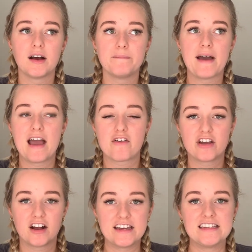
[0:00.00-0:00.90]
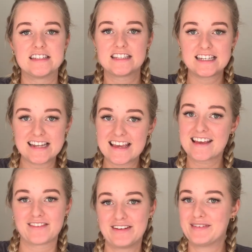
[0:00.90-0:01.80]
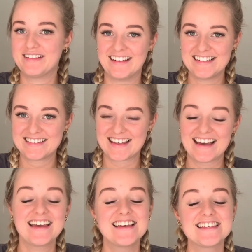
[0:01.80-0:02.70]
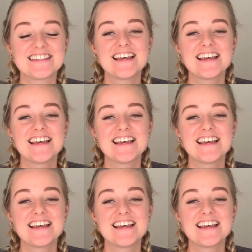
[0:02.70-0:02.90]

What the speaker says: area in Sydney, if anyone knows where that is.